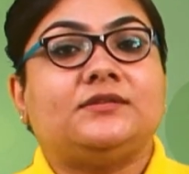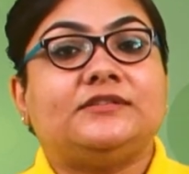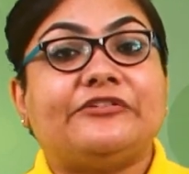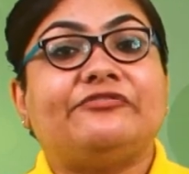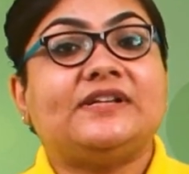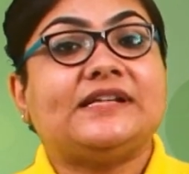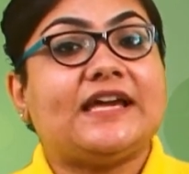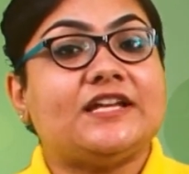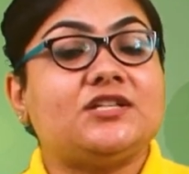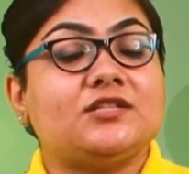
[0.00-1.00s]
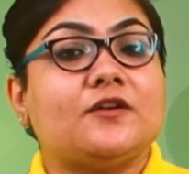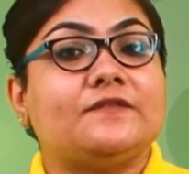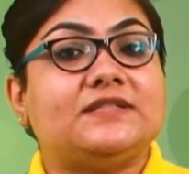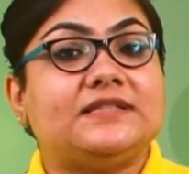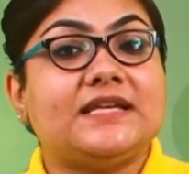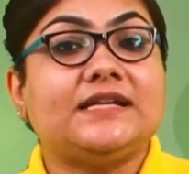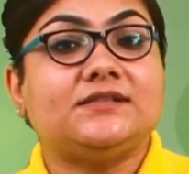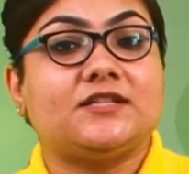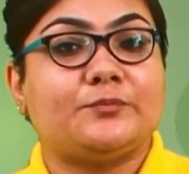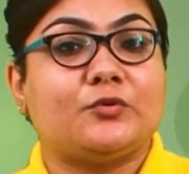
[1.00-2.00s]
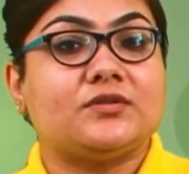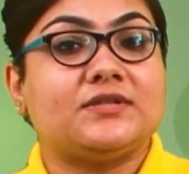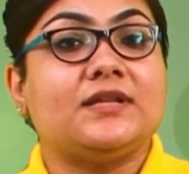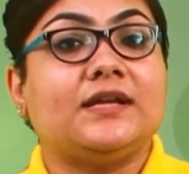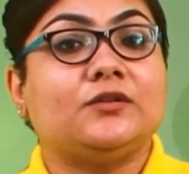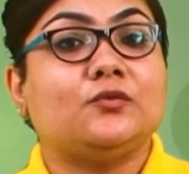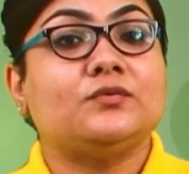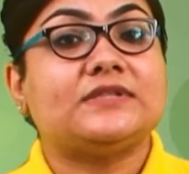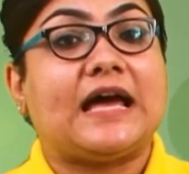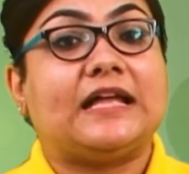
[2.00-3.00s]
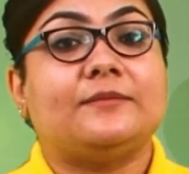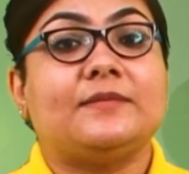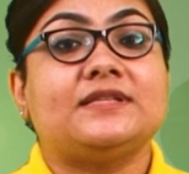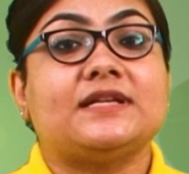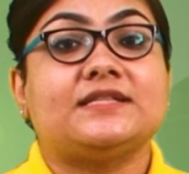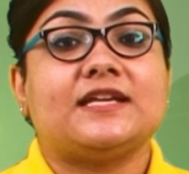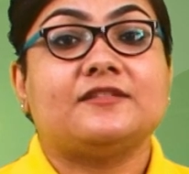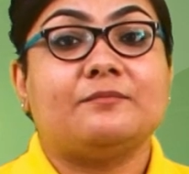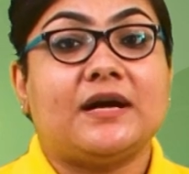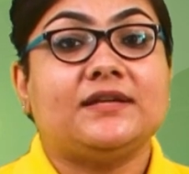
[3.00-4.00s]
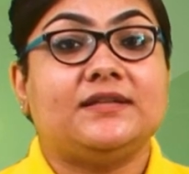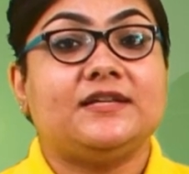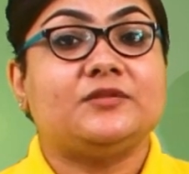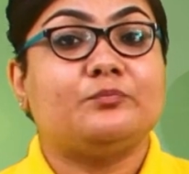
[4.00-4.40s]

Different agents of seed disposal includes animals such as monkeys,